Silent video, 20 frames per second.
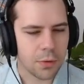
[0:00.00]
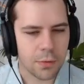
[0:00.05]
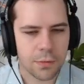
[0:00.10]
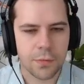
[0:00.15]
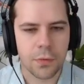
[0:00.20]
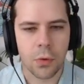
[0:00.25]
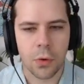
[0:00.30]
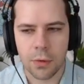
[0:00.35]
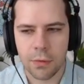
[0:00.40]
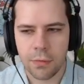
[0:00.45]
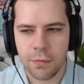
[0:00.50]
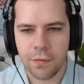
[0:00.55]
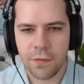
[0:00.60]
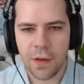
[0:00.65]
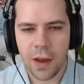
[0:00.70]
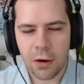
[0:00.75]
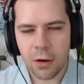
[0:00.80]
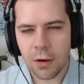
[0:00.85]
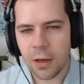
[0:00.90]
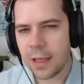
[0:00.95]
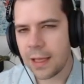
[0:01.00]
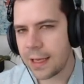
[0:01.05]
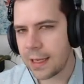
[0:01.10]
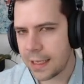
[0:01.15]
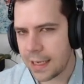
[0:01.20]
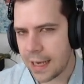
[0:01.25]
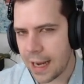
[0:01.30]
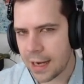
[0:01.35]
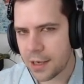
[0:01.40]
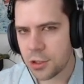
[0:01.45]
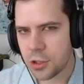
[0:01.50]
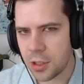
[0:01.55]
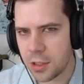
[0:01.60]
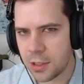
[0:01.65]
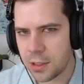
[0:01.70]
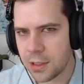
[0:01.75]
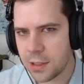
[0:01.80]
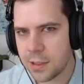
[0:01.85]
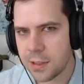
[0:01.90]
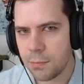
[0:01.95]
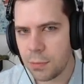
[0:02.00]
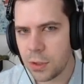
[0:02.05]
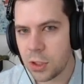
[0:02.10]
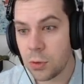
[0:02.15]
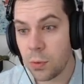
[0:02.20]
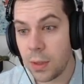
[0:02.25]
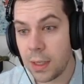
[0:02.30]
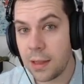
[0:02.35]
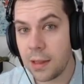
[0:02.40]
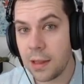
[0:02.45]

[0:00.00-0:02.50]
for ferrying connections between